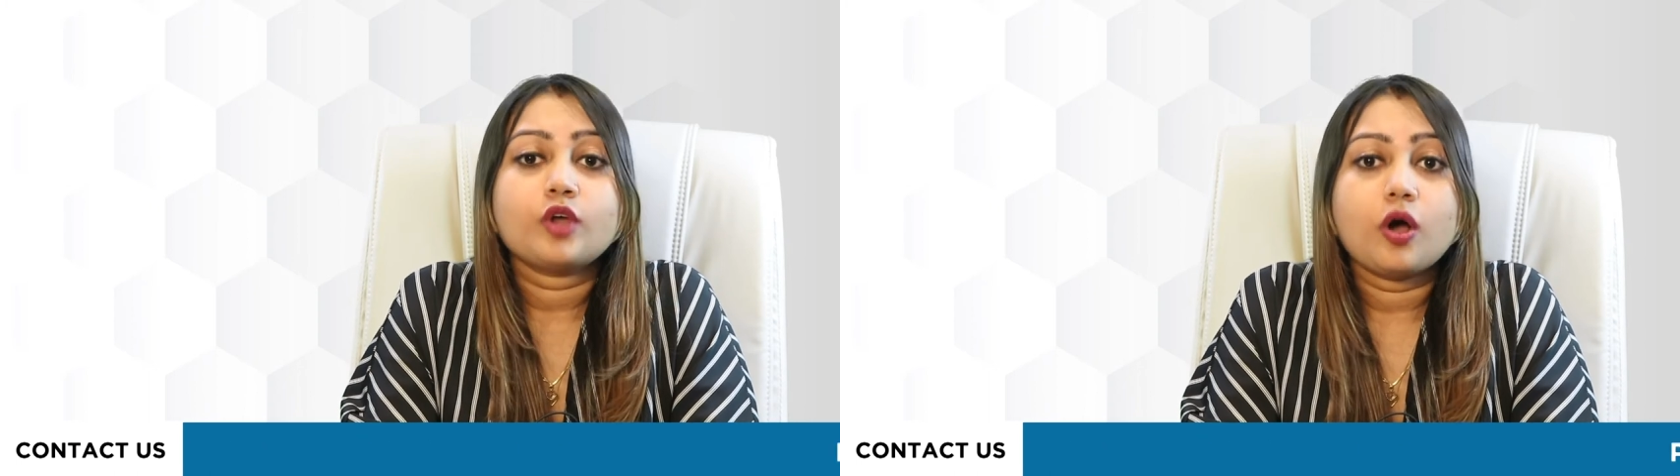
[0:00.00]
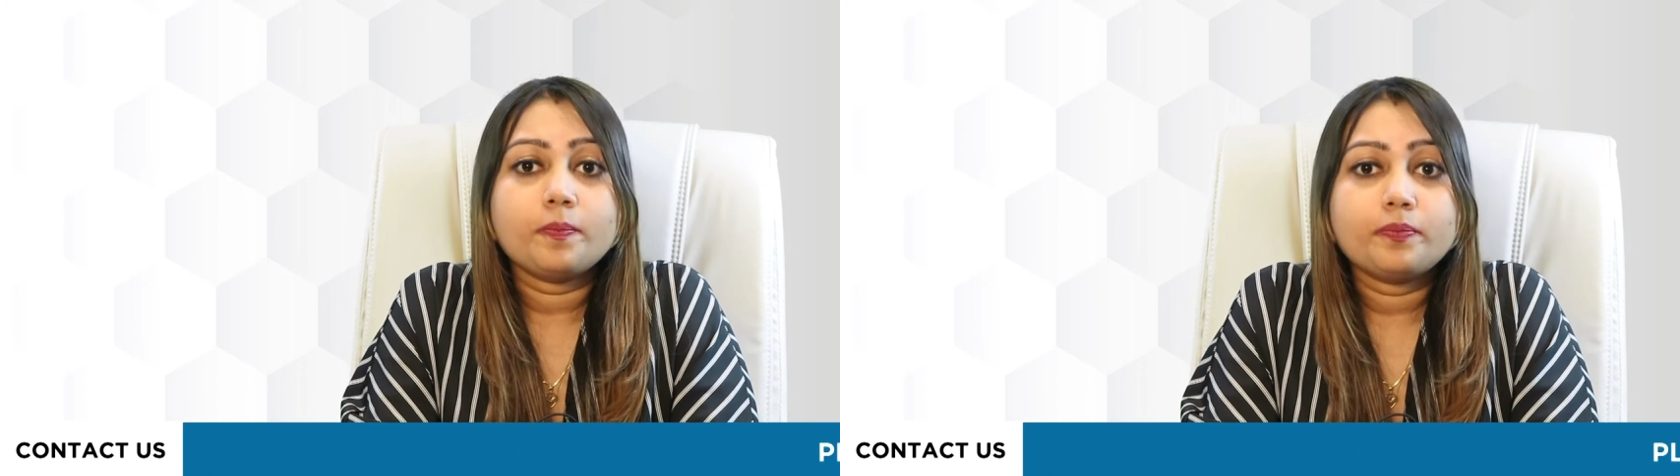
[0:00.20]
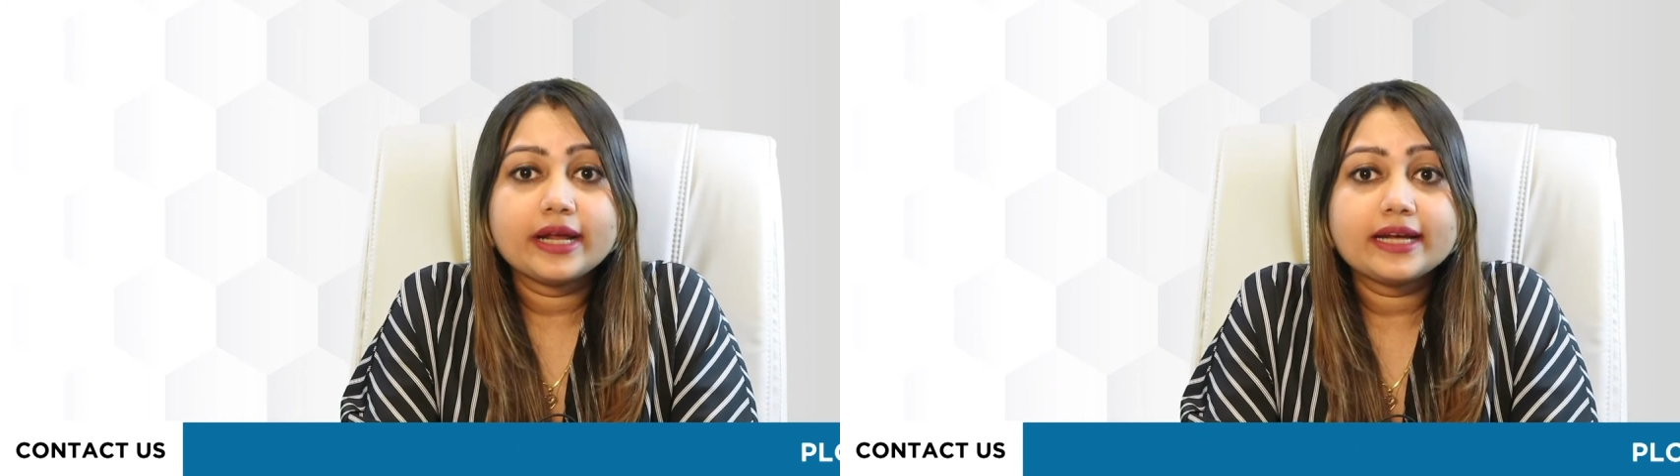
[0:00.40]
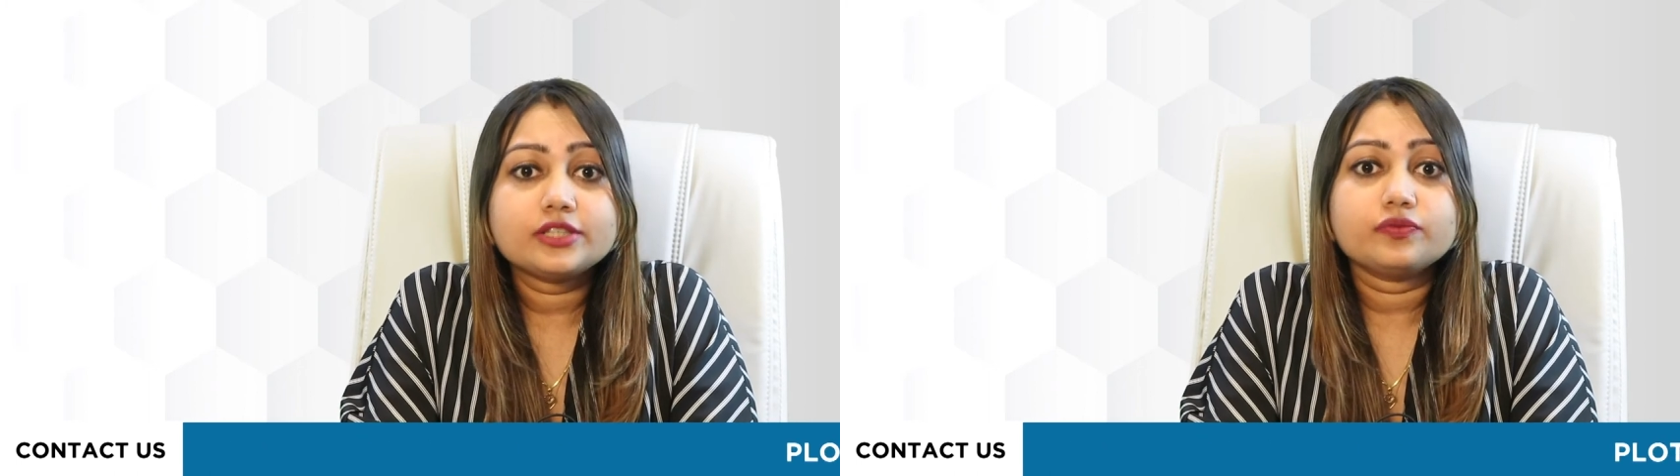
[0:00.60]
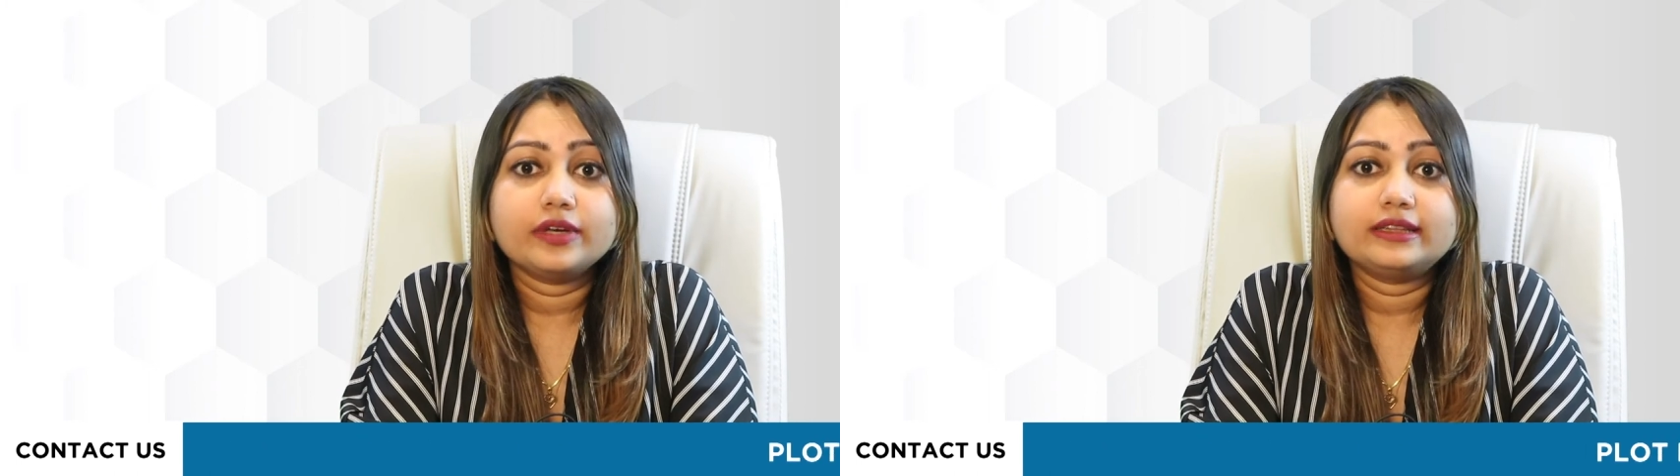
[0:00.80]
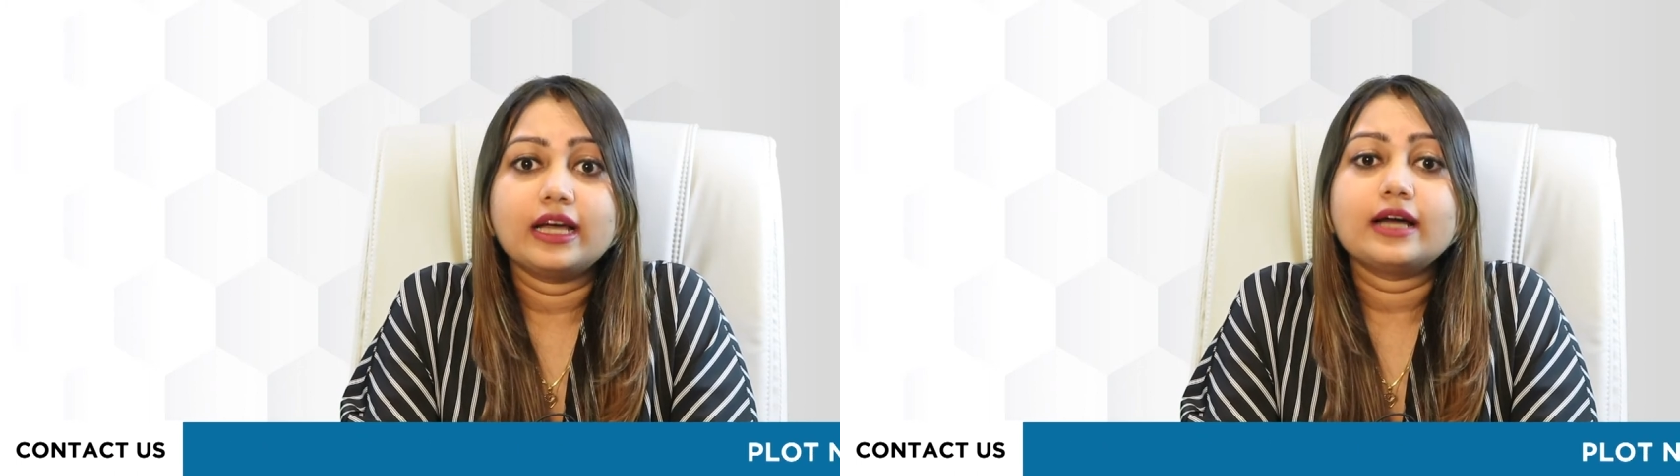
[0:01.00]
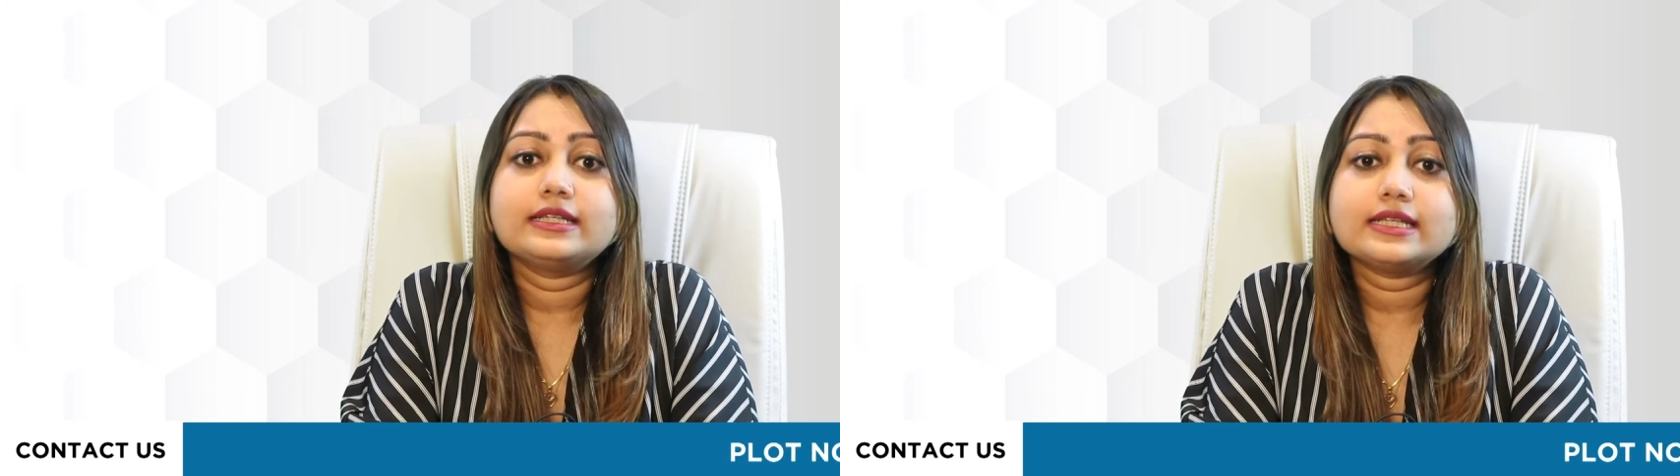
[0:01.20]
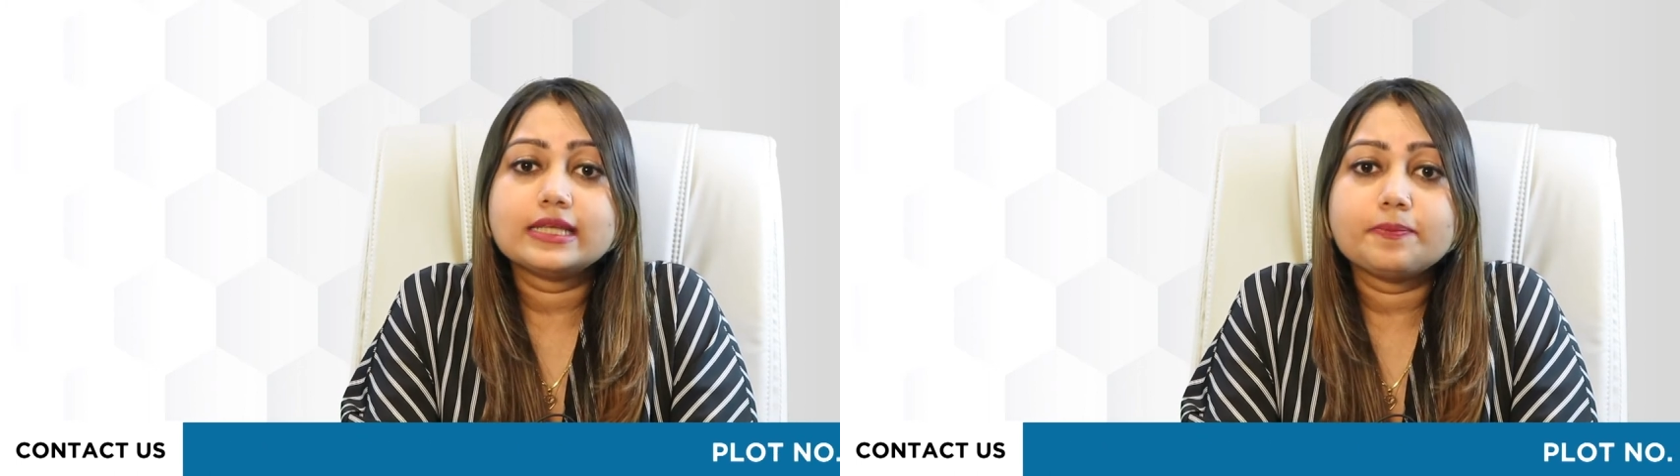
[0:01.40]
operate with the
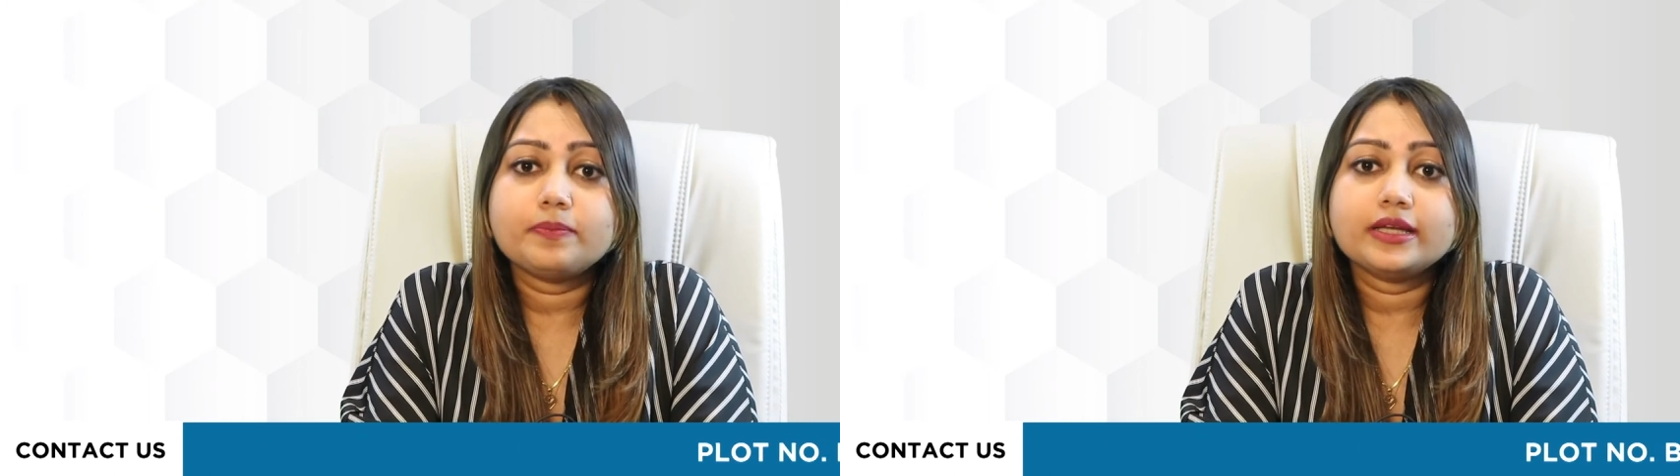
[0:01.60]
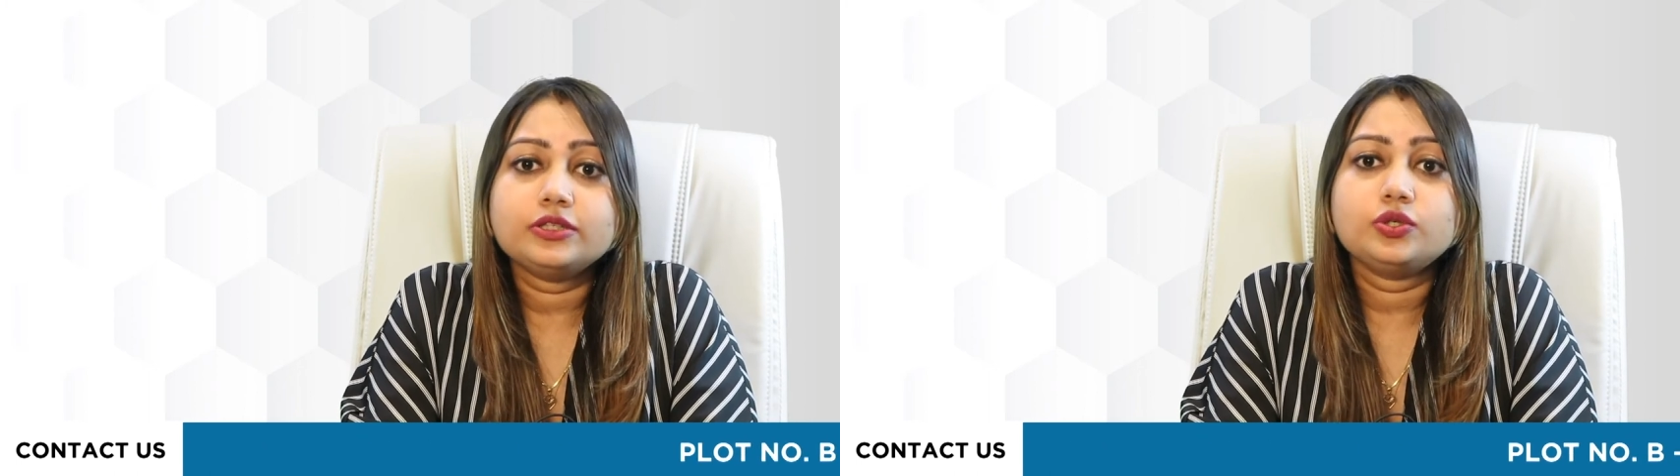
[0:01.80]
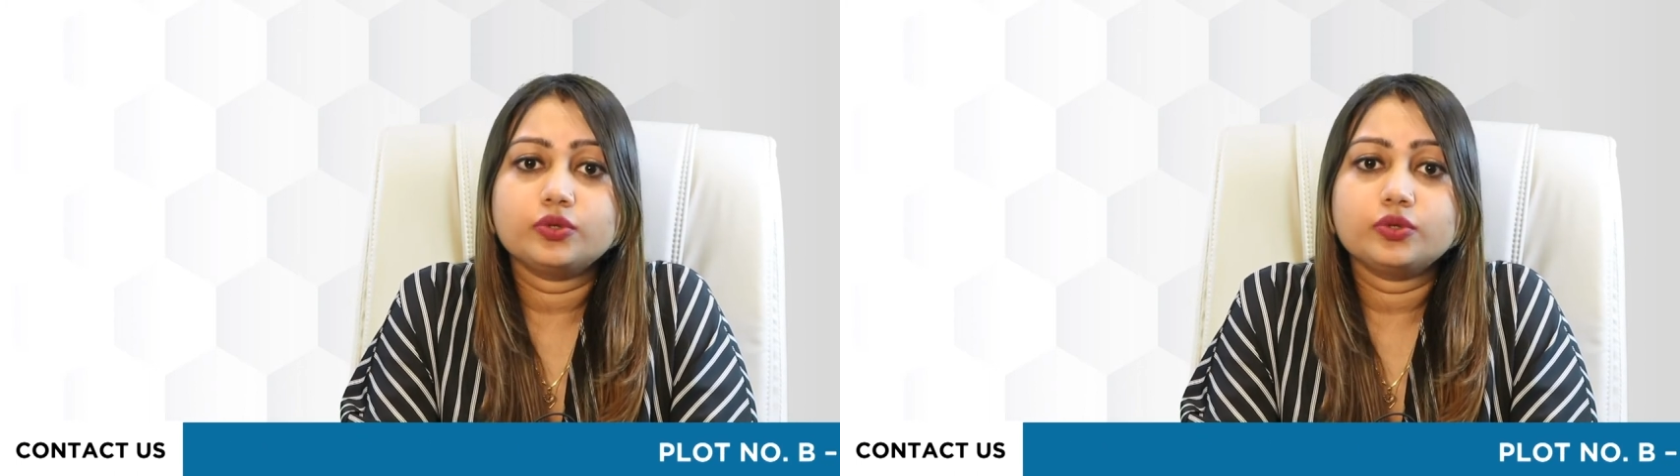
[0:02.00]
discipline